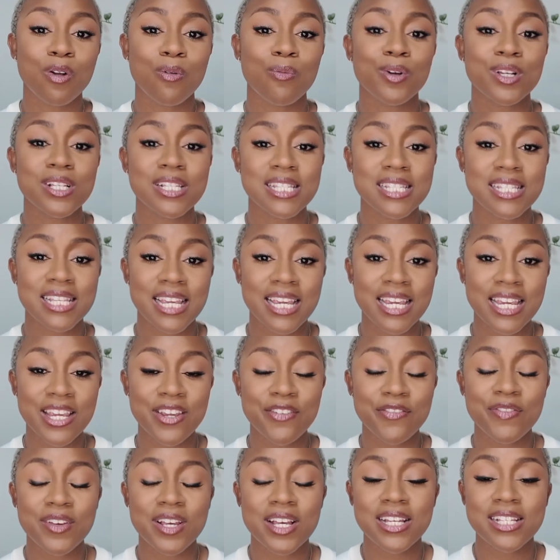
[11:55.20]

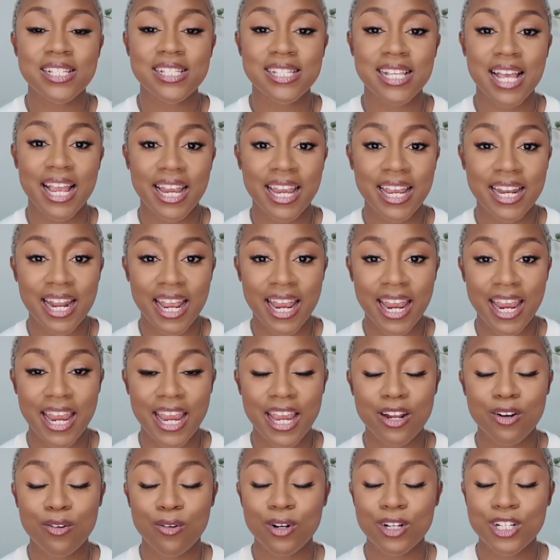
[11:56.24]
receive
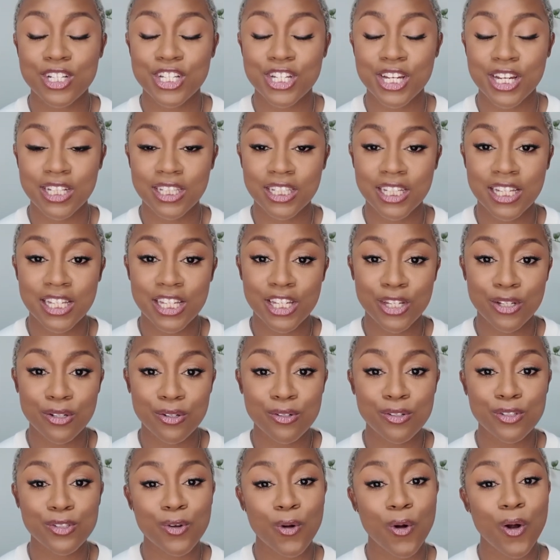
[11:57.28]
secondhand or gently
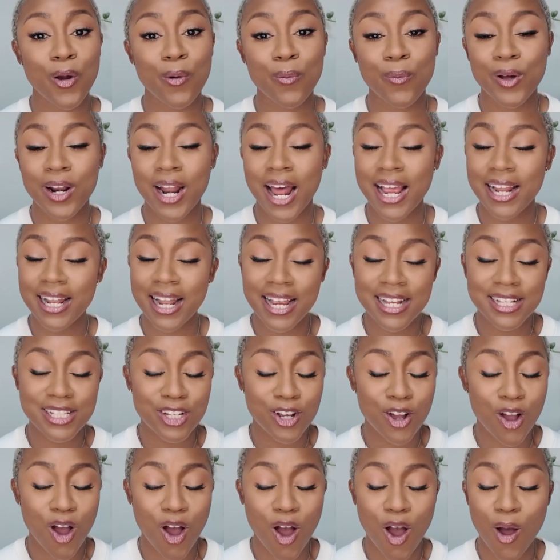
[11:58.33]
used, or what I like to
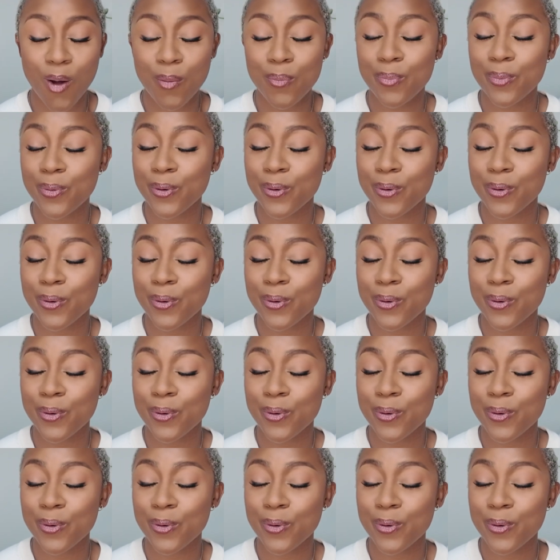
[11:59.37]
call